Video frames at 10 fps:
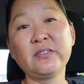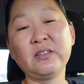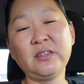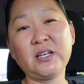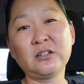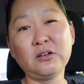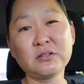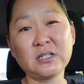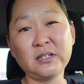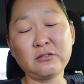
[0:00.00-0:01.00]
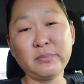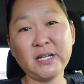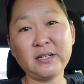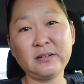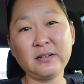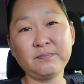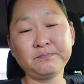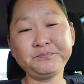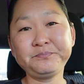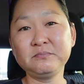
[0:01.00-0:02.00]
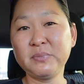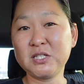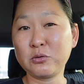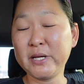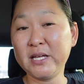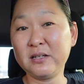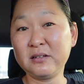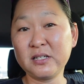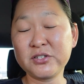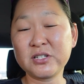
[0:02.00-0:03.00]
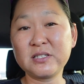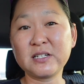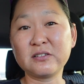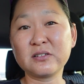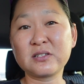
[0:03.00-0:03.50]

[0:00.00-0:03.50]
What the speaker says: Then they close a little bit between lunch and dinner.